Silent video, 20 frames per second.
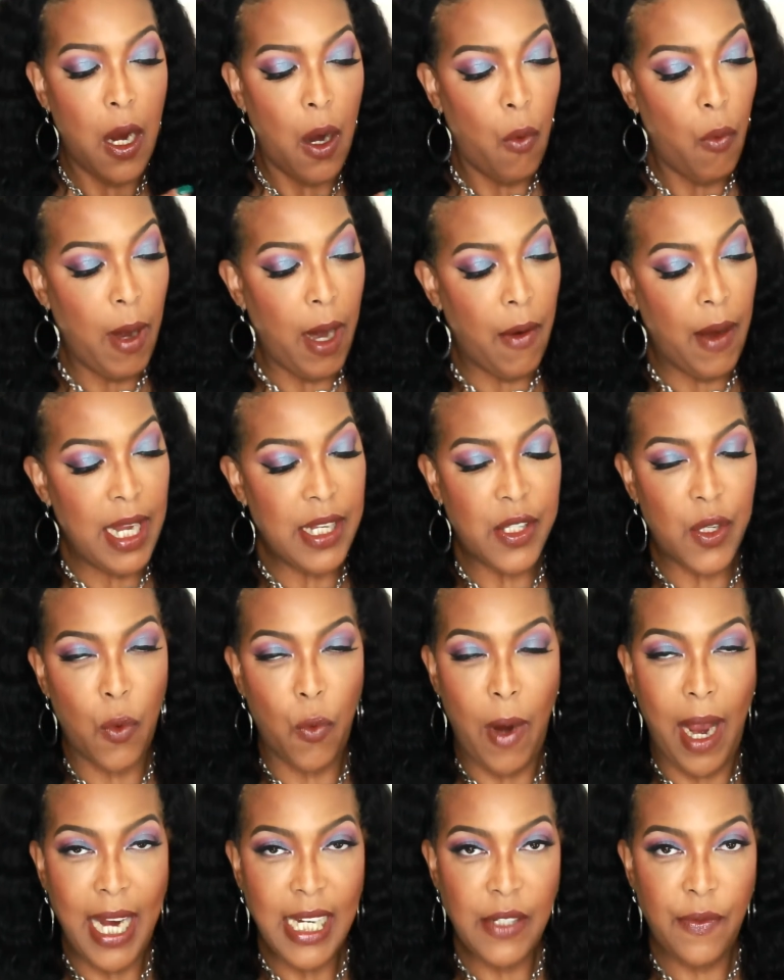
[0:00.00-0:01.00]
Whereas the
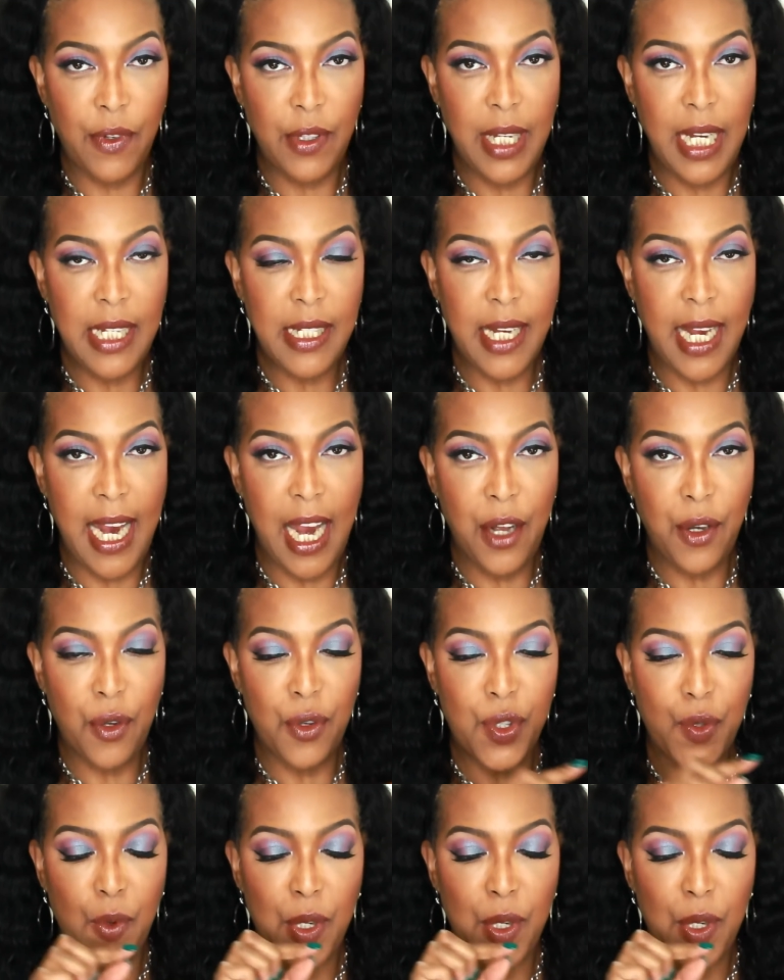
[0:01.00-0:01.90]
wax for these candles,